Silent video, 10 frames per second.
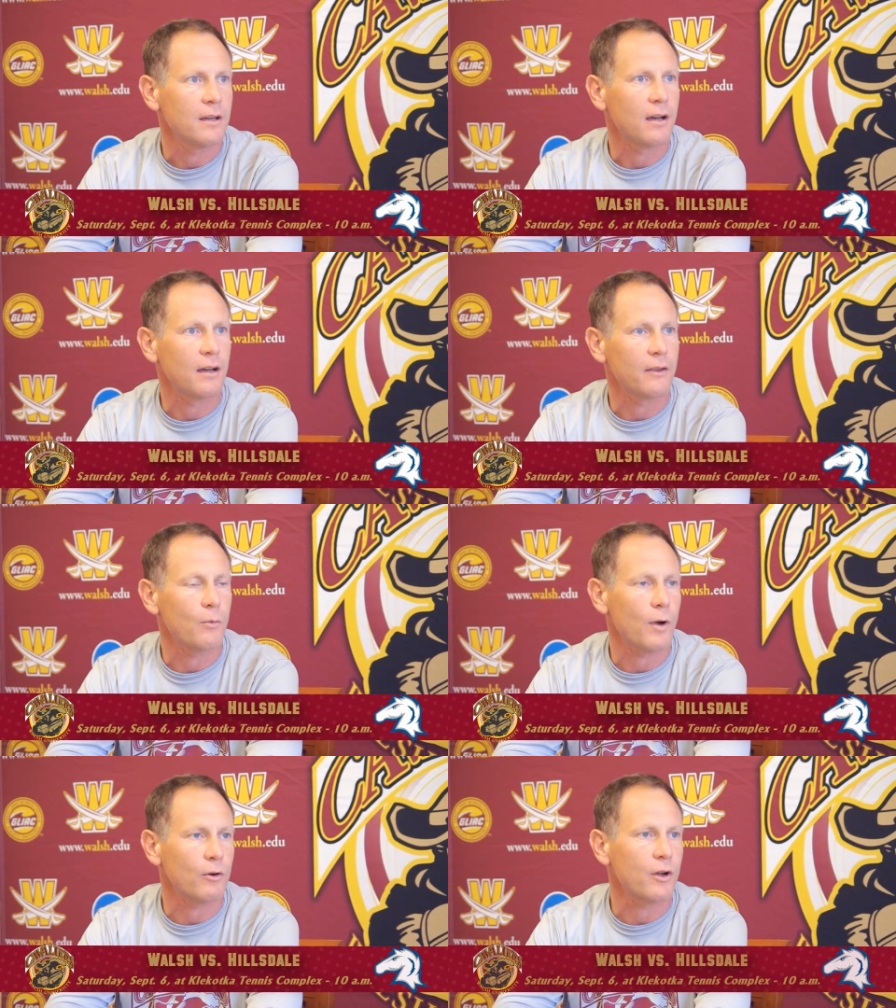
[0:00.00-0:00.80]
Uh, they're
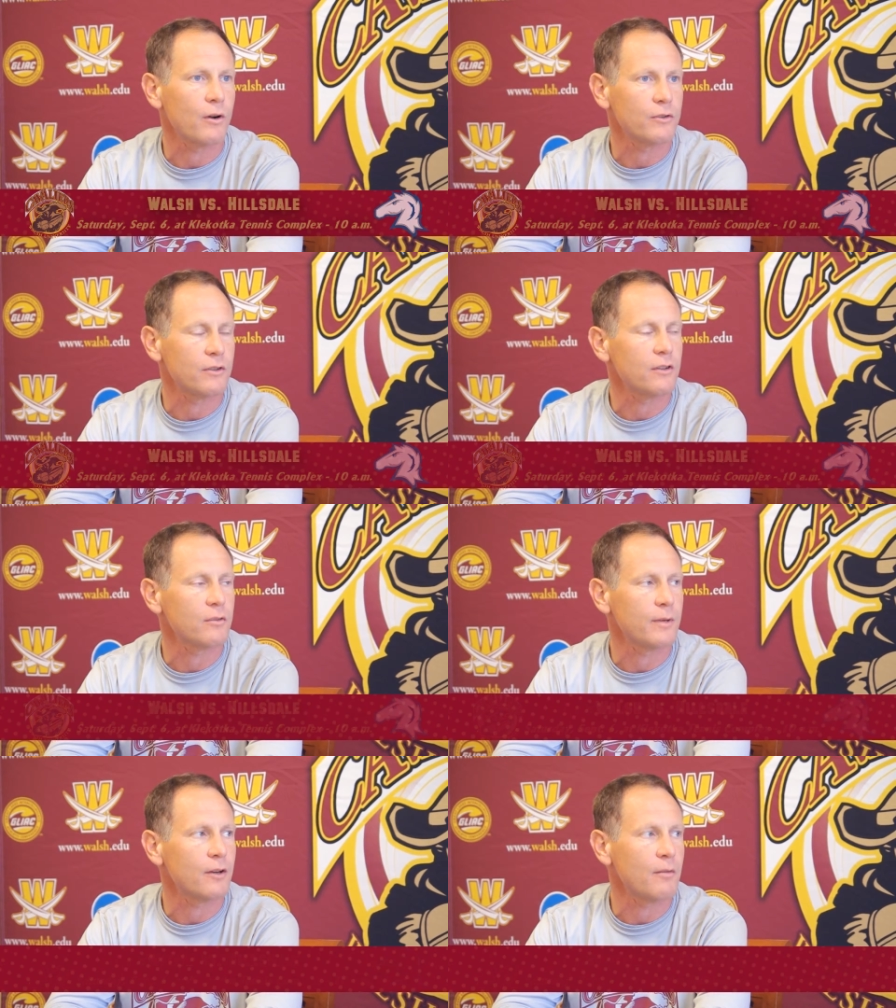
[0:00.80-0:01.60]
well coached. It
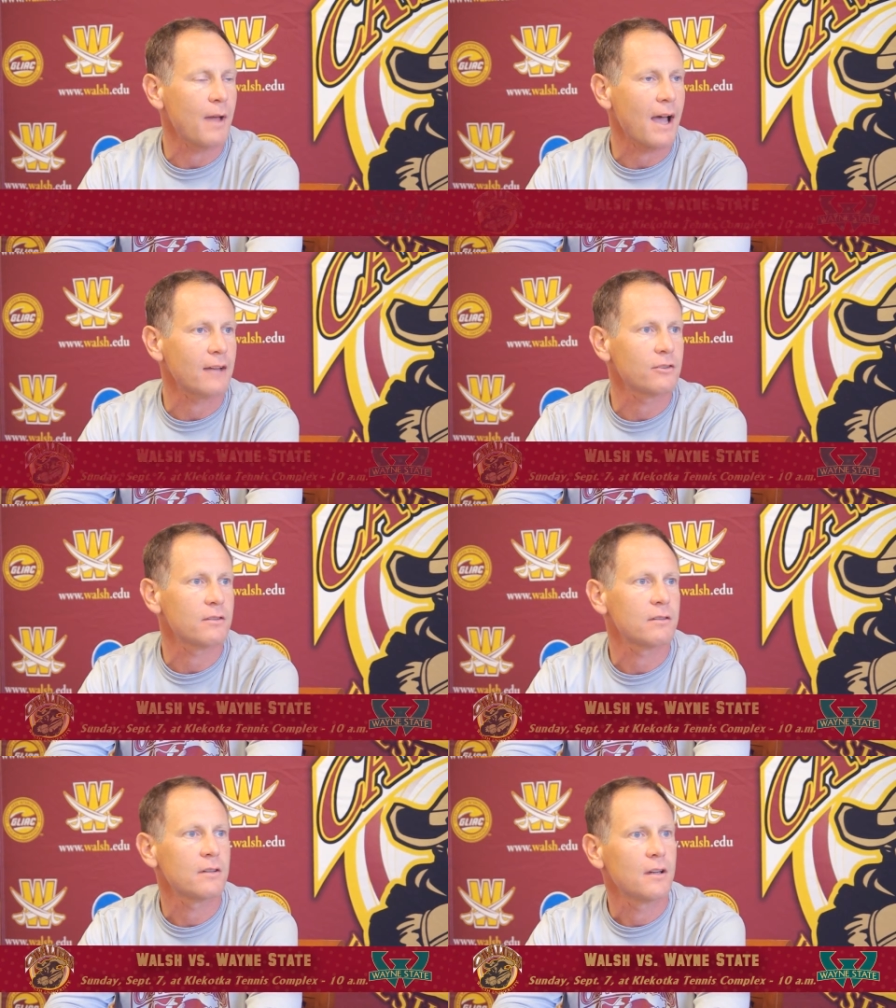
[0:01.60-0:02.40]
should be a good
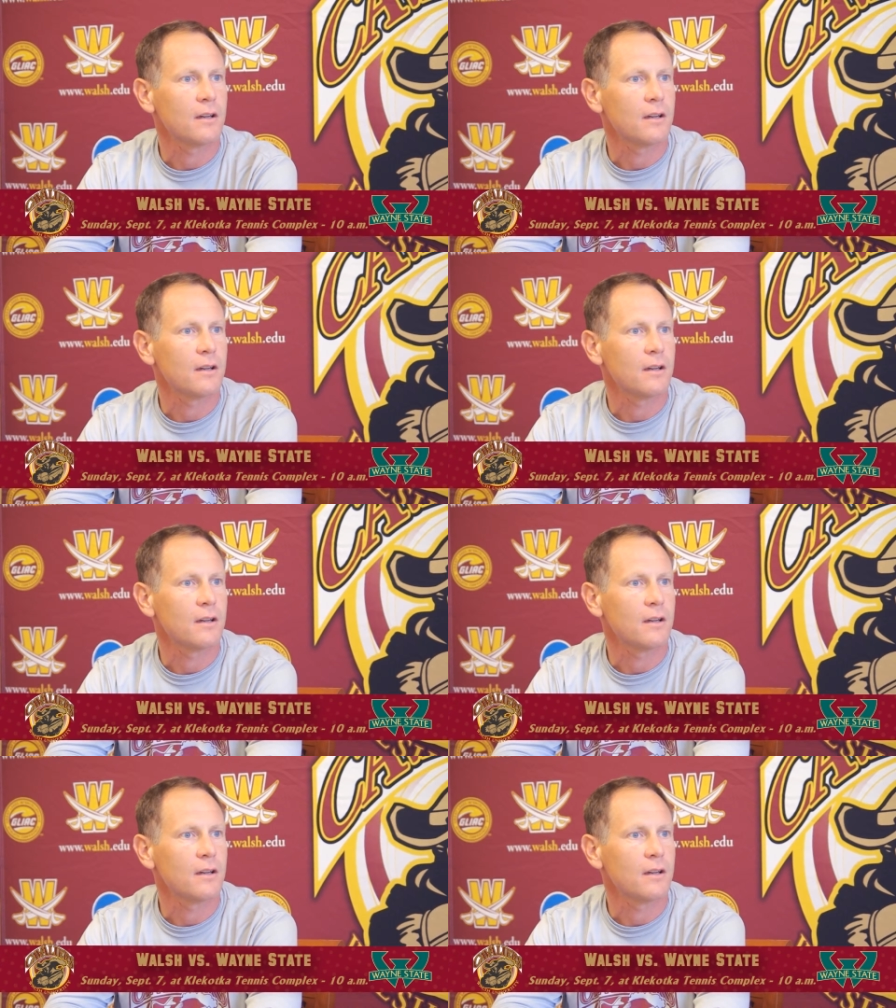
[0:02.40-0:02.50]
match.